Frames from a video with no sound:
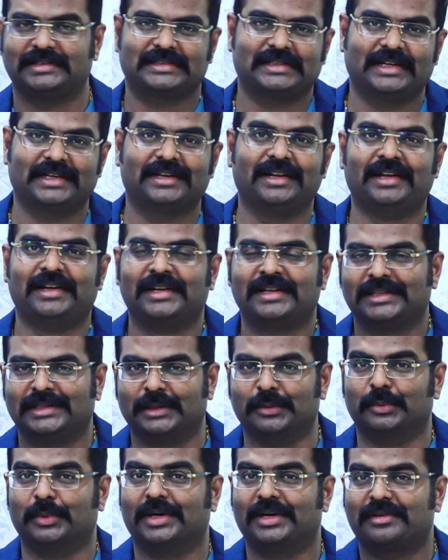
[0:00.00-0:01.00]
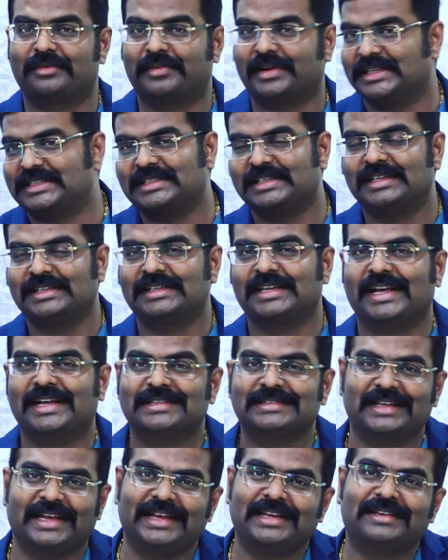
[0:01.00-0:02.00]
said the word resident
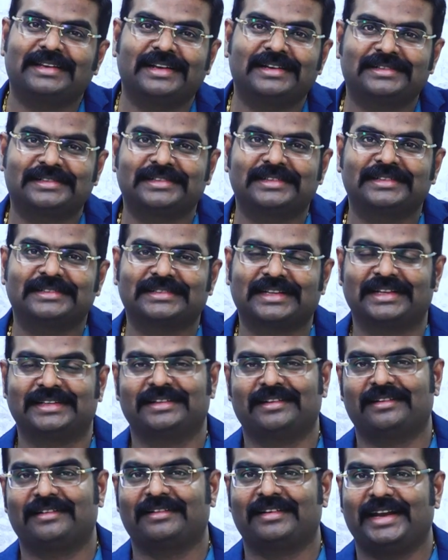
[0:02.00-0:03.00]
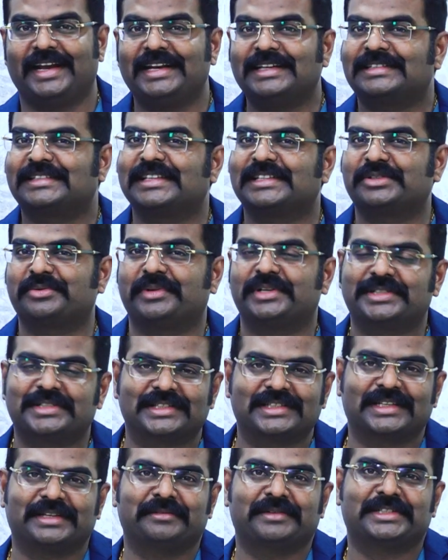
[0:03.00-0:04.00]
has 8 letters and there are 8
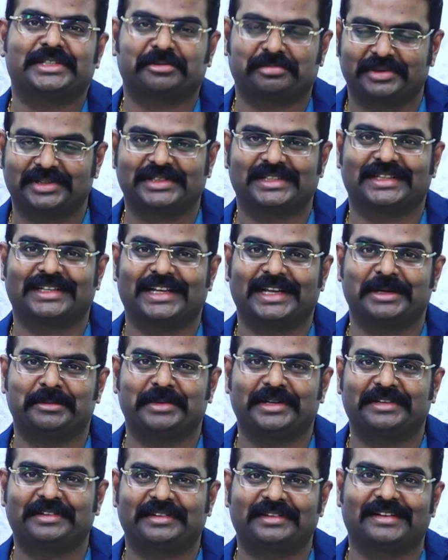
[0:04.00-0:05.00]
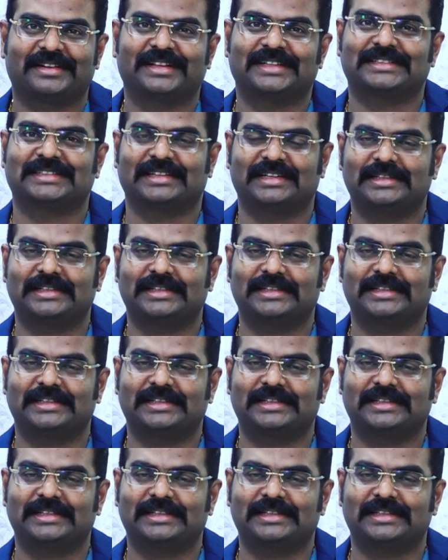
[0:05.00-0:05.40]
situations in which a person can be treated as a